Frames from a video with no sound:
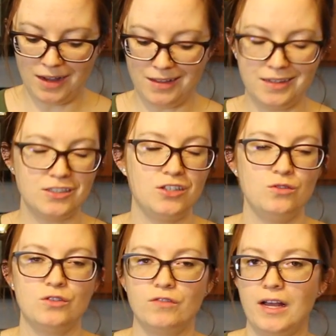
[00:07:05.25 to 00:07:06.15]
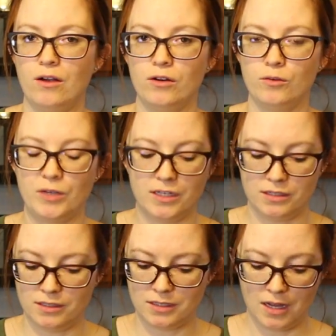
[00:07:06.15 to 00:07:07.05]
I like to use flour
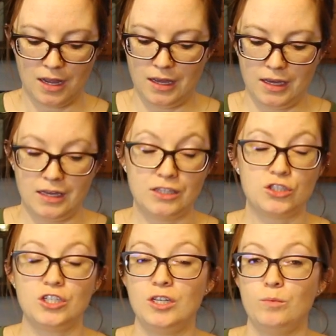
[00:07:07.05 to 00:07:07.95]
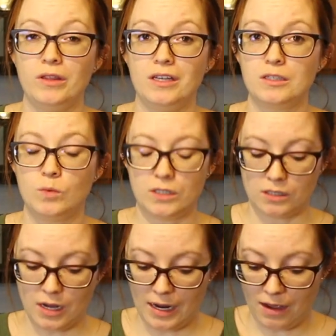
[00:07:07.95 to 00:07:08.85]
because it's cheap and that's what
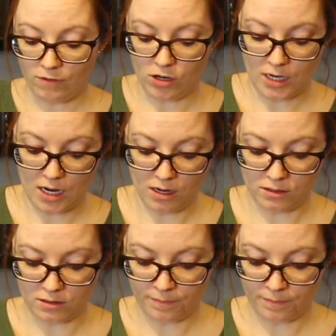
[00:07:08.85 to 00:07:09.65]
I have on hand.